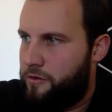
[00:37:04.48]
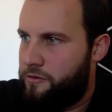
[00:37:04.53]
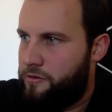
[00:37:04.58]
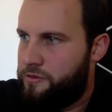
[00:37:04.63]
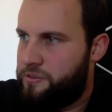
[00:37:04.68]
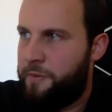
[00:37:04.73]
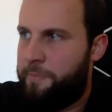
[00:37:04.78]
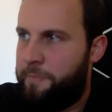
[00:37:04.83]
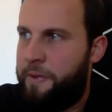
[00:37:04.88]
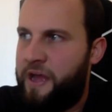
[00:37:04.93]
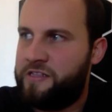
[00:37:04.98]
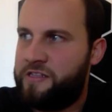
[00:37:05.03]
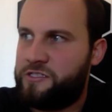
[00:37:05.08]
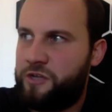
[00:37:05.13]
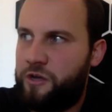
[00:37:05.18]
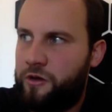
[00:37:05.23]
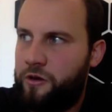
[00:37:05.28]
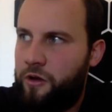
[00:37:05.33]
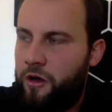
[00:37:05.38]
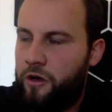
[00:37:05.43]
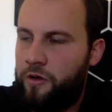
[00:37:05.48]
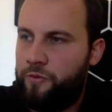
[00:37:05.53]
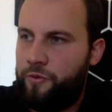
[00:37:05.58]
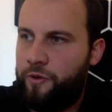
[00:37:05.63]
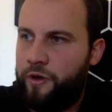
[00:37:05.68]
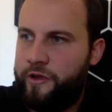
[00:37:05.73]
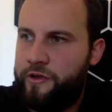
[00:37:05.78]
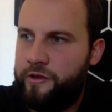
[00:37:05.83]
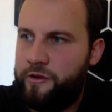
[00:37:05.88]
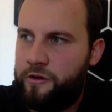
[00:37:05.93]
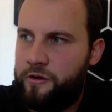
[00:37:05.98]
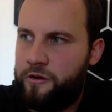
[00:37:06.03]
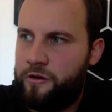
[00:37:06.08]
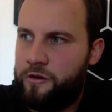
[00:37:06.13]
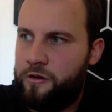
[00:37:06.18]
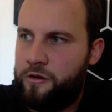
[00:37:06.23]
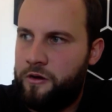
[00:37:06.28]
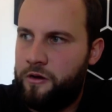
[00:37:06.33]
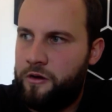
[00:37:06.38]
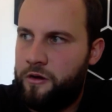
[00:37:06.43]
Depends on what
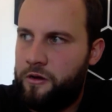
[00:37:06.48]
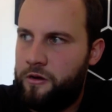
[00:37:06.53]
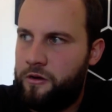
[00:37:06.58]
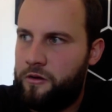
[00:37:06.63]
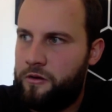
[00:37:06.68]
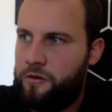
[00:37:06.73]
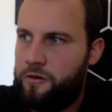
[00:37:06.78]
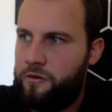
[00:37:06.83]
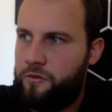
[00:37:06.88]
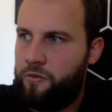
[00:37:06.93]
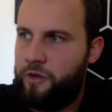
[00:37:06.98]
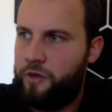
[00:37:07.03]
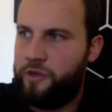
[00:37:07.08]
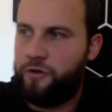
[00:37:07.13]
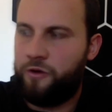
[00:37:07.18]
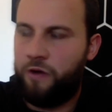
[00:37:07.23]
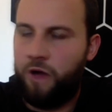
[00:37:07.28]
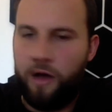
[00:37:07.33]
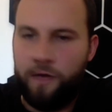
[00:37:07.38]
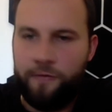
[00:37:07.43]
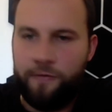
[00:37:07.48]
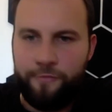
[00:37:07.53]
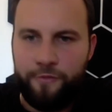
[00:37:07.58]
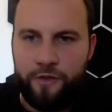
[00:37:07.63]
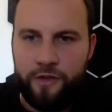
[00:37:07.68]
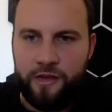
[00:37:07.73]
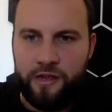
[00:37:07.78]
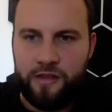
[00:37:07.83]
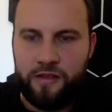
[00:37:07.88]
you're offering.